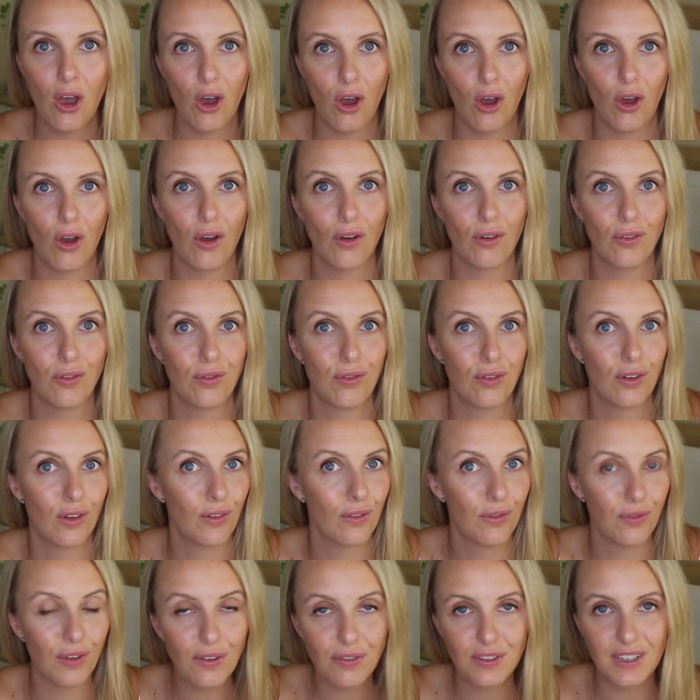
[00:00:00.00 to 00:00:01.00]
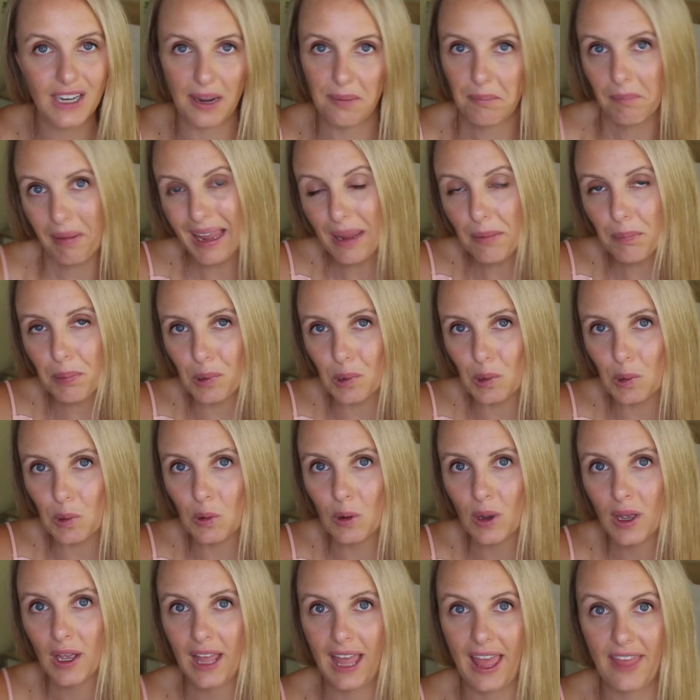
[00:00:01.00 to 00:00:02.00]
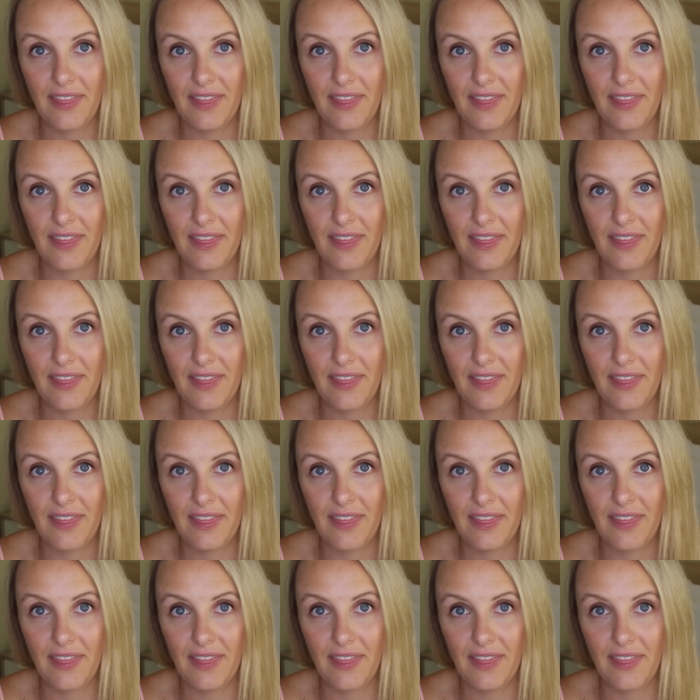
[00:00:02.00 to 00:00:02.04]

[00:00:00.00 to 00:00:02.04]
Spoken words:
of 15 people